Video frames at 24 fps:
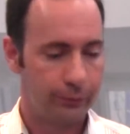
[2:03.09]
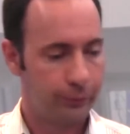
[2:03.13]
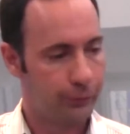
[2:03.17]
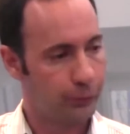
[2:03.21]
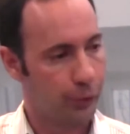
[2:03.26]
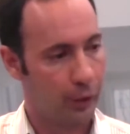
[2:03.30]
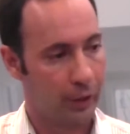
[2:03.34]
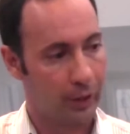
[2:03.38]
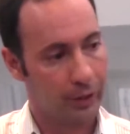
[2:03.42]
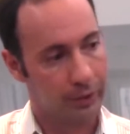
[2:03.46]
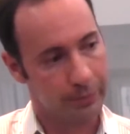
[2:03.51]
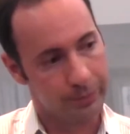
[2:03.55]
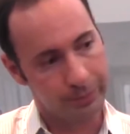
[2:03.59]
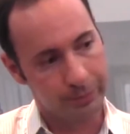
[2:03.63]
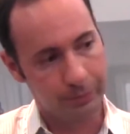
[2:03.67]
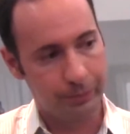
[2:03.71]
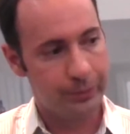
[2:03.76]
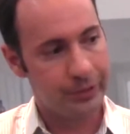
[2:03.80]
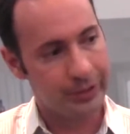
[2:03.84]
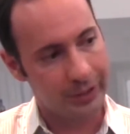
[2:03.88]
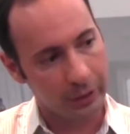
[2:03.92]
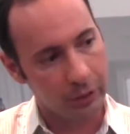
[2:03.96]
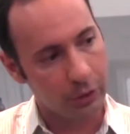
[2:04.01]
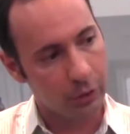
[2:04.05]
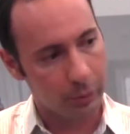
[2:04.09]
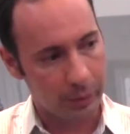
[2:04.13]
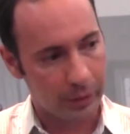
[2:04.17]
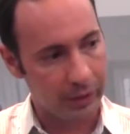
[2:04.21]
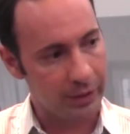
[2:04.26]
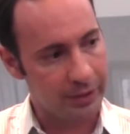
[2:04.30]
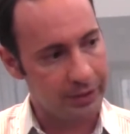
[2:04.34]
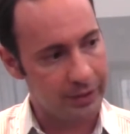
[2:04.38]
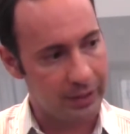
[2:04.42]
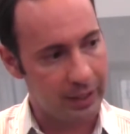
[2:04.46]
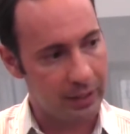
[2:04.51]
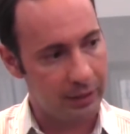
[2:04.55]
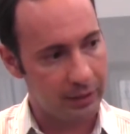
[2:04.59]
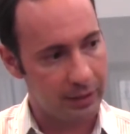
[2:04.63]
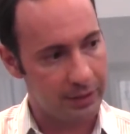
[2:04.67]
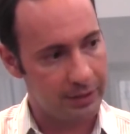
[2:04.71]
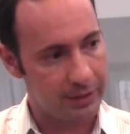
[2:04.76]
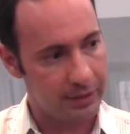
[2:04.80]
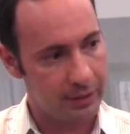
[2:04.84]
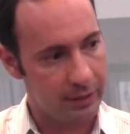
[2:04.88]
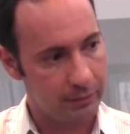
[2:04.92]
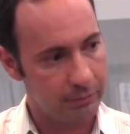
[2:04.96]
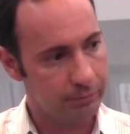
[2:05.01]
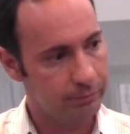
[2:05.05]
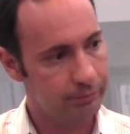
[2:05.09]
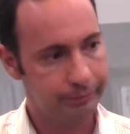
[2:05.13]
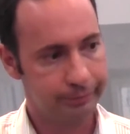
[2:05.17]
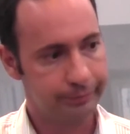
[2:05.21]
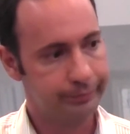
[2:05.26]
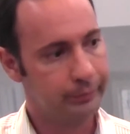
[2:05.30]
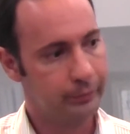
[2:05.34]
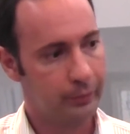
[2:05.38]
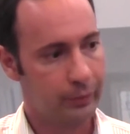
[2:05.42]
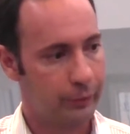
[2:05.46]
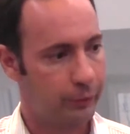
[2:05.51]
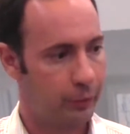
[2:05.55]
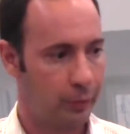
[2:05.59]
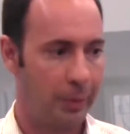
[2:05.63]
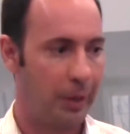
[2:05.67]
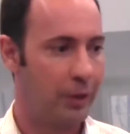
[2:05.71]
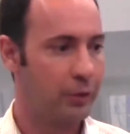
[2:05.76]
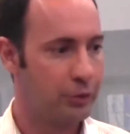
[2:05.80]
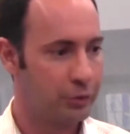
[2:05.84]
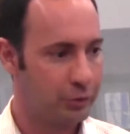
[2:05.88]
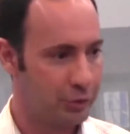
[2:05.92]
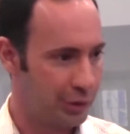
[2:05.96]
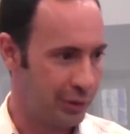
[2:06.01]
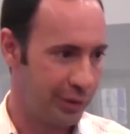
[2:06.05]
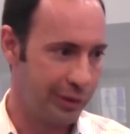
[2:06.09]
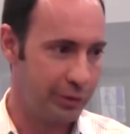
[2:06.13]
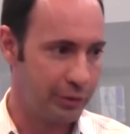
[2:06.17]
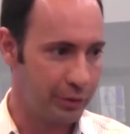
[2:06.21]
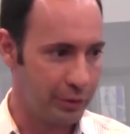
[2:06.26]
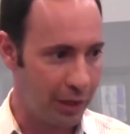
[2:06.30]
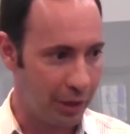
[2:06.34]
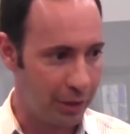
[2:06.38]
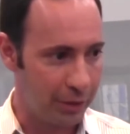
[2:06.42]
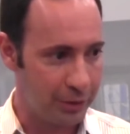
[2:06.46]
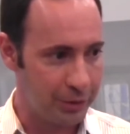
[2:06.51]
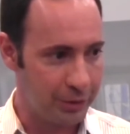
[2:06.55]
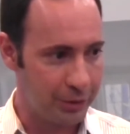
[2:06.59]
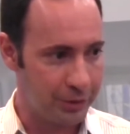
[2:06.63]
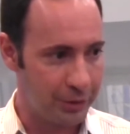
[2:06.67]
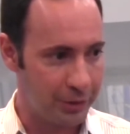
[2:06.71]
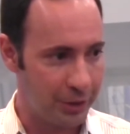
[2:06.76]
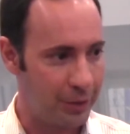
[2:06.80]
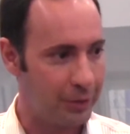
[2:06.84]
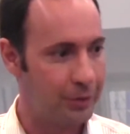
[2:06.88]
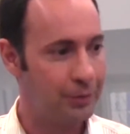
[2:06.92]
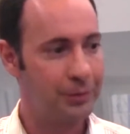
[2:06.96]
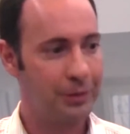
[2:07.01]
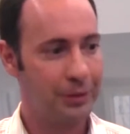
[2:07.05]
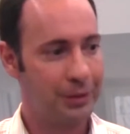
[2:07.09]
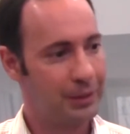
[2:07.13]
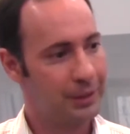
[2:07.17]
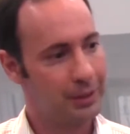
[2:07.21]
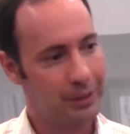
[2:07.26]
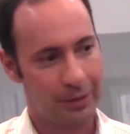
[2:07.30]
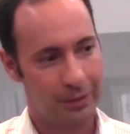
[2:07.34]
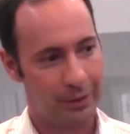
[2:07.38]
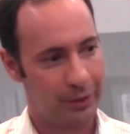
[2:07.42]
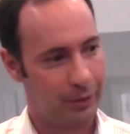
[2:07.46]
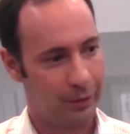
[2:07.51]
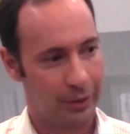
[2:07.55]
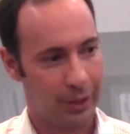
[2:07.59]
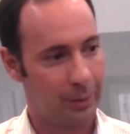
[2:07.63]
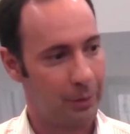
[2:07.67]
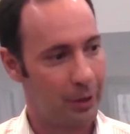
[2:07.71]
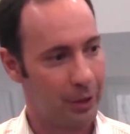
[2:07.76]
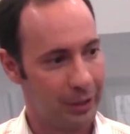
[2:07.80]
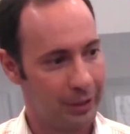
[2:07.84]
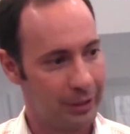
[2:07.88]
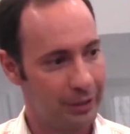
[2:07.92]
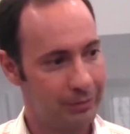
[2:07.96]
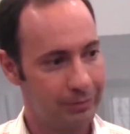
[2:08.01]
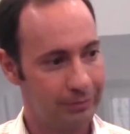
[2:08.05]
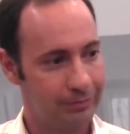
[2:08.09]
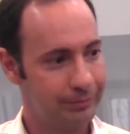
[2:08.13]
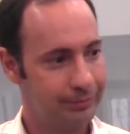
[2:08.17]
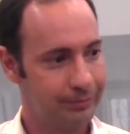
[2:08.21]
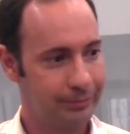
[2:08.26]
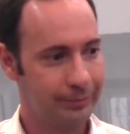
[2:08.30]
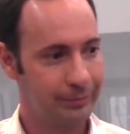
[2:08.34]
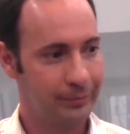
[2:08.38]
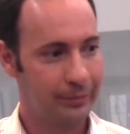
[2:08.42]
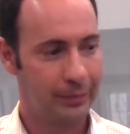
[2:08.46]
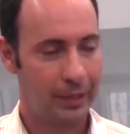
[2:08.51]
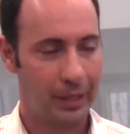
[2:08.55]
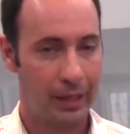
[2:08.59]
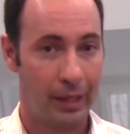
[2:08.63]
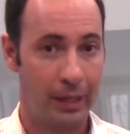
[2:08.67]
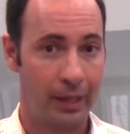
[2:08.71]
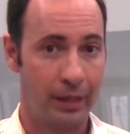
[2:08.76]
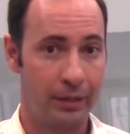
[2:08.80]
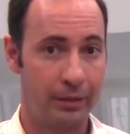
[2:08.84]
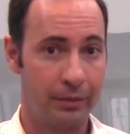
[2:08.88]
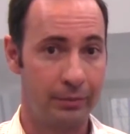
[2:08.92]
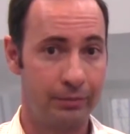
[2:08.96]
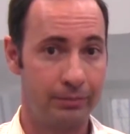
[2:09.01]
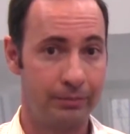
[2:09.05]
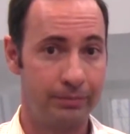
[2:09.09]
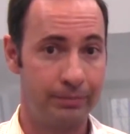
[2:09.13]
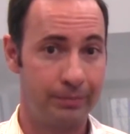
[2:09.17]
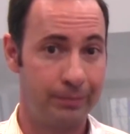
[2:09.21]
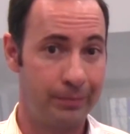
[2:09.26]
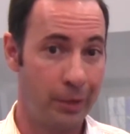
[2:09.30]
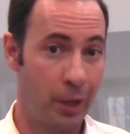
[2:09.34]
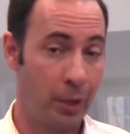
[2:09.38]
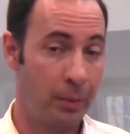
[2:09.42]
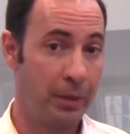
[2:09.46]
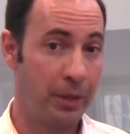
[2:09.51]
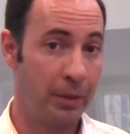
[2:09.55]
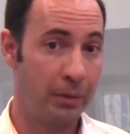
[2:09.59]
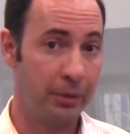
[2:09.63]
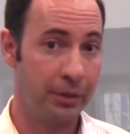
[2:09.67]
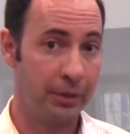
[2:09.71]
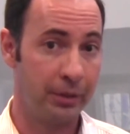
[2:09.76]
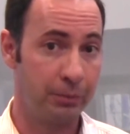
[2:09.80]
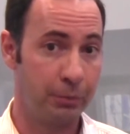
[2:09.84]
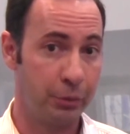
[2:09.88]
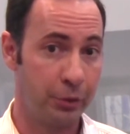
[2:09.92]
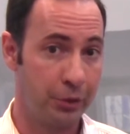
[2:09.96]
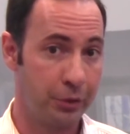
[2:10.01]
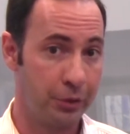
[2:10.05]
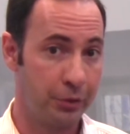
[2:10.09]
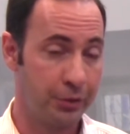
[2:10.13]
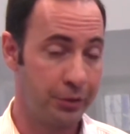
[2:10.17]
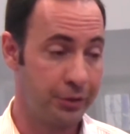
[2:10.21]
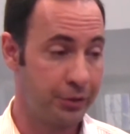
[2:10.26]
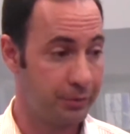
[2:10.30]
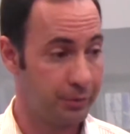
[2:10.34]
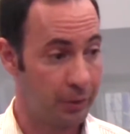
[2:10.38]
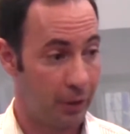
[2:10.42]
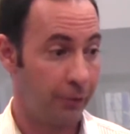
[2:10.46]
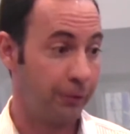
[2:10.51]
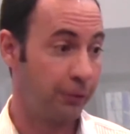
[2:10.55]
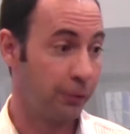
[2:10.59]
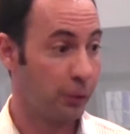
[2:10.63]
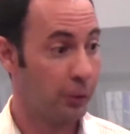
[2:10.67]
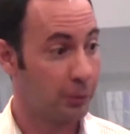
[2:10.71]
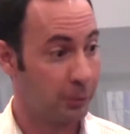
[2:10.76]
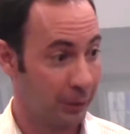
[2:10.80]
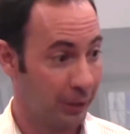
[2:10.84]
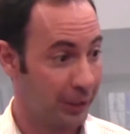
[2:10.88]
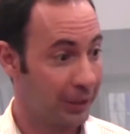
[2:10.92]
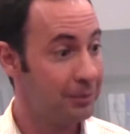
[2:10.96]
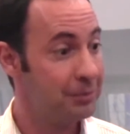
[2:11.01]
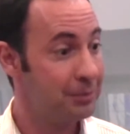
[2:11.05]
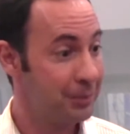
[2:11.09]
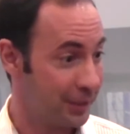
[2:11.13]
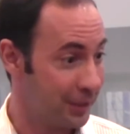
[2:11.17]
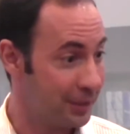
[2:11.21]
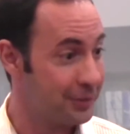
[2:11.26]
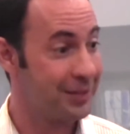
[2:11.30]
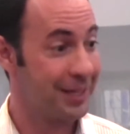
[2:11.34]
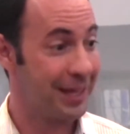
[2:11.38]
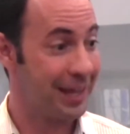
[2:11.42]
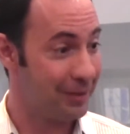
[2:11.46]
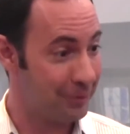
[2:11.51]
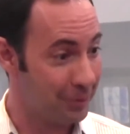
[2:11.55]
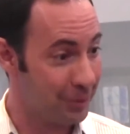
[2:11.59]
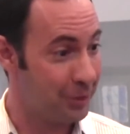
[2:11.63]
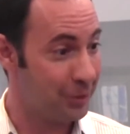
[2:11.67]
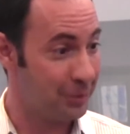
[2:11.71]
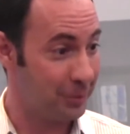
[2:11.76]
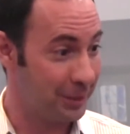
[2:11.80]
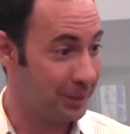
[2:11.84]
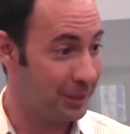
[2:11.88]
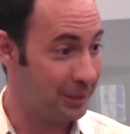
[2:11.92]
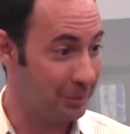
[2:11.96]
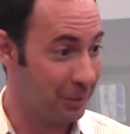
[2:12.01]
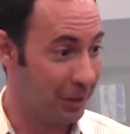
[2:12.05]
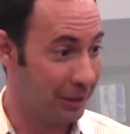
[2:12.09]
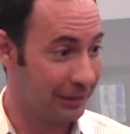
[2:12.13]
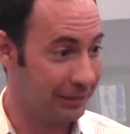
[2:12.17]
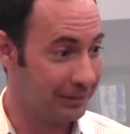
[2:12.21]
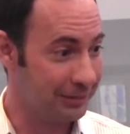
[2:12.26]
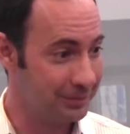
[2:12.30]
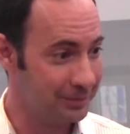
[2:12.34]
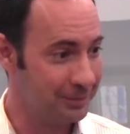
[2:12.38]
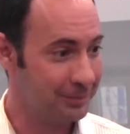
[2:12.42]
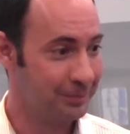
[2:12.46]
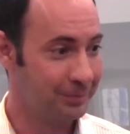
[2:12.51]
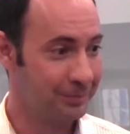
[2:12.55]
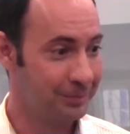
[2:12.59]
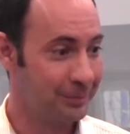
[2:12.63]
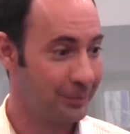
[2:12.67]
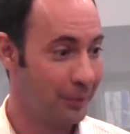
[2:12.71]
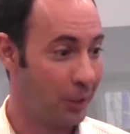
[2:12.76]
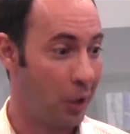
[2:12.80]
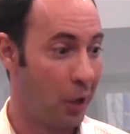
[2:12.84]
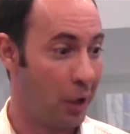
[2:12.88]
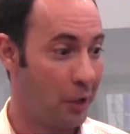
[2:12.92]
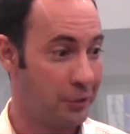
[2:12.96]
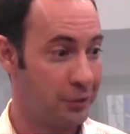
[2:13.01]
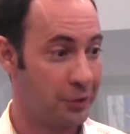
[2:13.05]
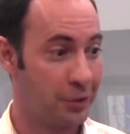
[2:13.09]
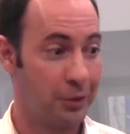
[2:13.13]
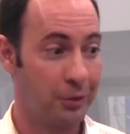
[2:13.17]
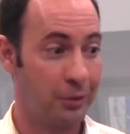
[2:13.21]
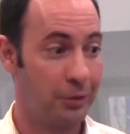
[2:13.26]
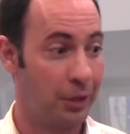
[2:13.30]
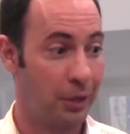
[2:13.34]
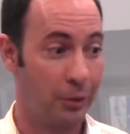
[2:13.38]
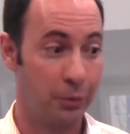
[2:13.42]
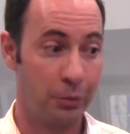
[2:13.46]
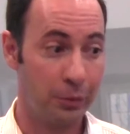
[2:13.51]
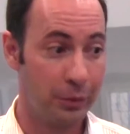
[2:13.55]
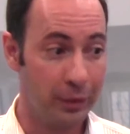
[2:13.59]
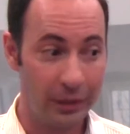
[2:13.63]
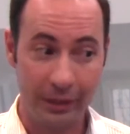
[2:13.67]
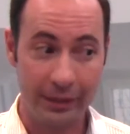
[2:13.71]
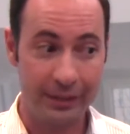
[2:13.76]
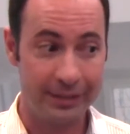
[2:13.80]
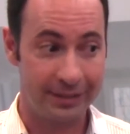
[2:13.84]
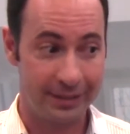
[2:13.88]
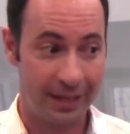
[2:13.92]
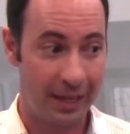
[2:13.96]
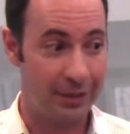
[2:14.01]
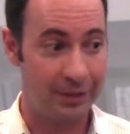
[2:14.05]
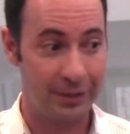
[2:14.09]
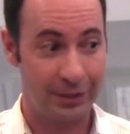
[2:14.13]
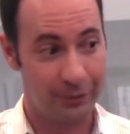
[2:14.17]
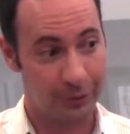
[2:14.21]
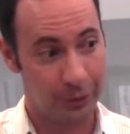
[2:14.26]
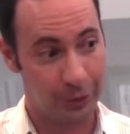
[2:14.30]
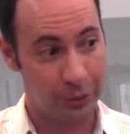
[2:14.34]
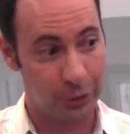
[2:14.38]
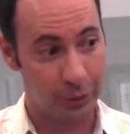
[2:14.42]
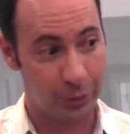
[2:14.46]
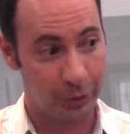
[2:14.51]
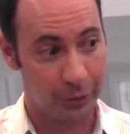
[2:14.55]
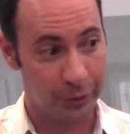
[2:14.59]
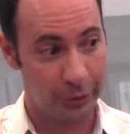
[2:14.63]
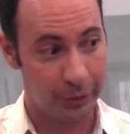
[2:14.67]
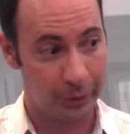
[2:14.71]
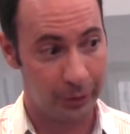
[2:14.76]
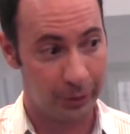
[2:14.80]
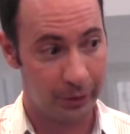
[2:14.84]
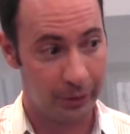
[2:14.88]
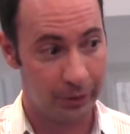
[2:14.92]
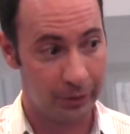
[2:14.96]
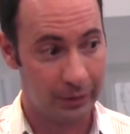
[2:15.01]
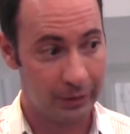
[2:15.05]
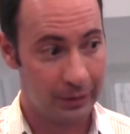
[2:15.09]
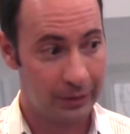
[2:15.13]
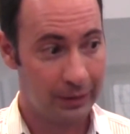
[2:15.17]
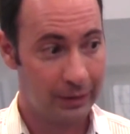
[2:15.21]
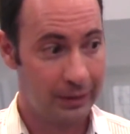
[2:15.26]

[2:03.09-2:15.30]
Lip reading: for a single real estate listing, for about $200 or so, they'll come on in and they'll be able to produce a floor plan because they have the 3D model. Also a really snazzy virtual tour,